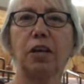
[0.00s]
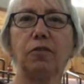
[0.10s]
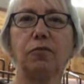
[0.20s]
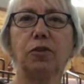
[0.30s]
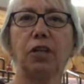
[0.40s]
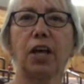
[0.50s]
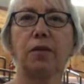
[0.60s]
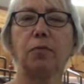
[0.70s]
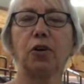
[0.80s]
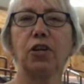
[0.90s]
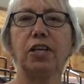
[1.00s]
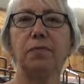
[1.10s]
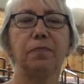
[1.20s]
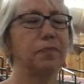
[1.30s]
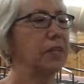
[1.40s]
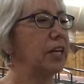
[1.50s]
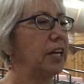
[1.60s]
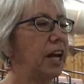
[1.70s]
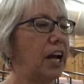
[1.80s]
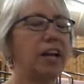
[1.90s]
Battleford Library.
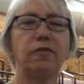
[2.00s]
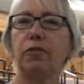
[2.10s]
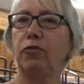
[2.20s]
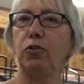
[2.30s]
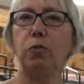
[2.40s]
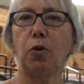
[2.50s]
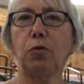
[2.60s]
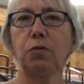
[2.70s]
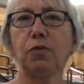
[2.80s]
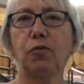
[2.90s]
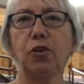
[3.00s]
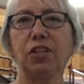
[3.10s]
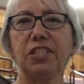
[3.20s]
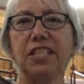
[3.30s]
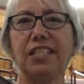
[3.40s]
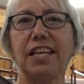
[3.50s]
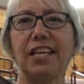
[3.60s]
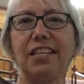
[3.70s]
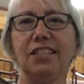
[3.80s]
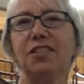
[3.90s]
I have a few poems for you
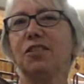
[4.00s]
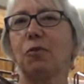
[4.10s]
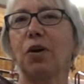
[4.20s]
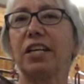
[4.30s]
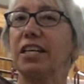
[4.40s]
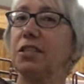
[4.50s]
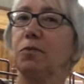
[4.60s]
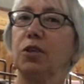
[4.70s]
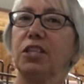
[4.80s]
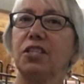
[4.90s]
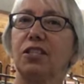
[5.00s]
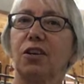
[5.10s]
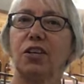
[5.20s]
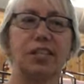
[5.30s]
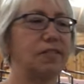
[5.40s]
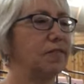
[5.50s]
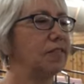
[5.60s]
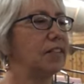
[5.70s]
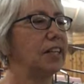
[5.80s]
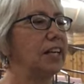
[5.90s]
today, so I guess we'll get started.
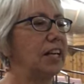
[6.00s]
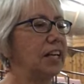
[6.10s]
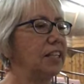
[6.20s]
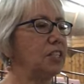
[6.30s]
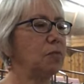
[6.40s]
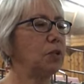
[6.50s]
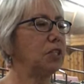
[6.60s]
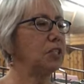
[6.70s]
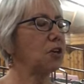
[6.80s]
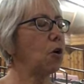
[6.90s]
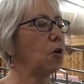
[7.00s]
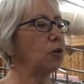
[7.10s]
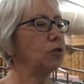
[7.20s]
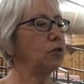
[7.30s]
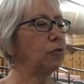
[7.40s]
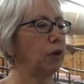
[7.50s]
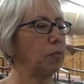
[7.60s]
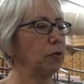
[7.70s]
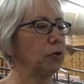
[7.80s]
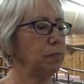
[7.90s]
This one is called
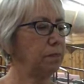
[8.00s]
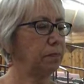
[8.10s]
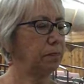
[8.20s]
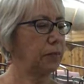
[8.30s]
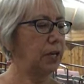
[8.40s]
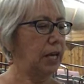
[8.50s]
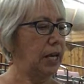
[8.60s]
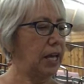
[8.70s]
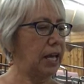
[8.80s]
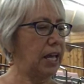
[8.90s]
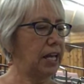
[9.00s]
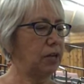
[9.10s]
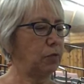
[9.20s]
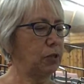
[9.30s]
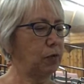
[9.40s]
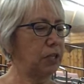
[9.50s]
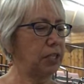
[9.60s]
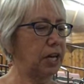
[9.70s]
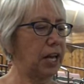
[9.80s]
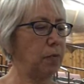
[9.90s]
November, and it was
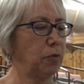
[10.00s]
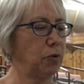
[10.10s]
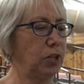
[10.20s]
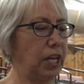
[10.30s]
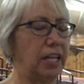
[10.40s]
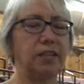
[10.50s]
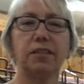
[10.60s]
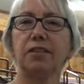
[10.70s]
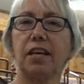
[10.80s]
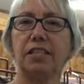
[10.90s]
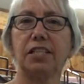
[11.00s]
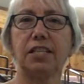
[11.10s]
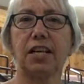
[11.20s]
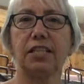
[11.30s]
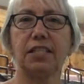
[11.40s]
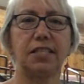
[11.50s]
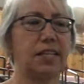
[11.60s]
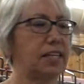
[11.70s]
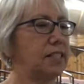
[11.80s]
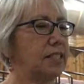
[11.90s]
written April 8th,
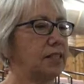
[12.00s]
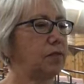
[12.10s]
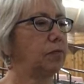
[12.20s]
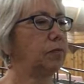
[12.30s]
1996.